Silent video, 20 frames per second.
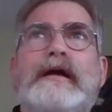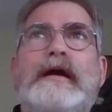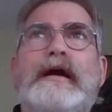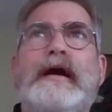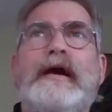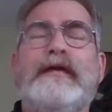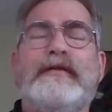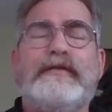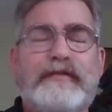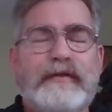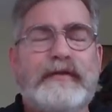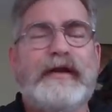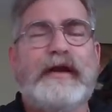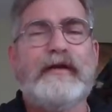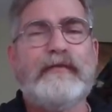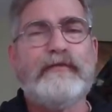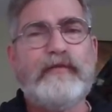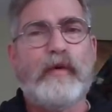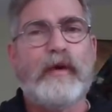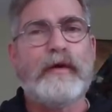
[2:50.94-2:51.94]
And so
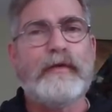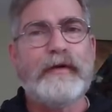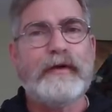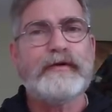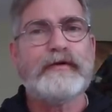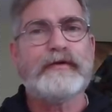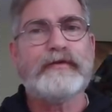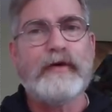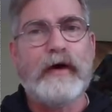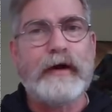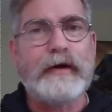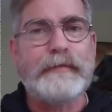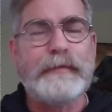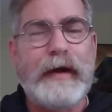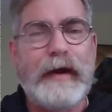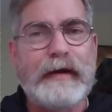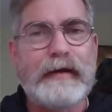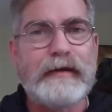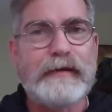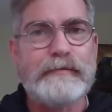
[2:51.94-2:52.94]
therefore they're just
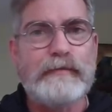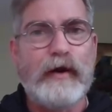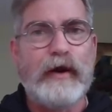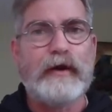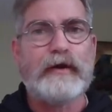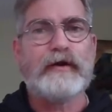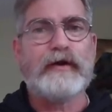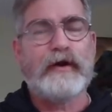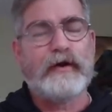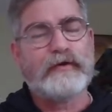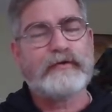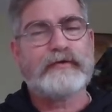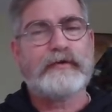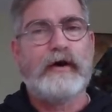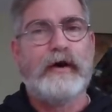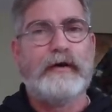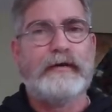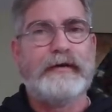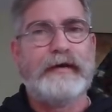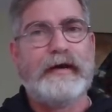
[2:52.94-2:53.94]
automatically marked cursed,
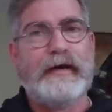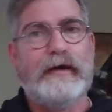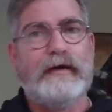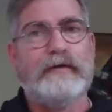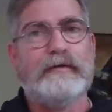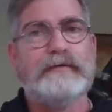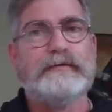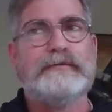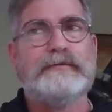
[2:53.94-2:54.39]
gone to hell.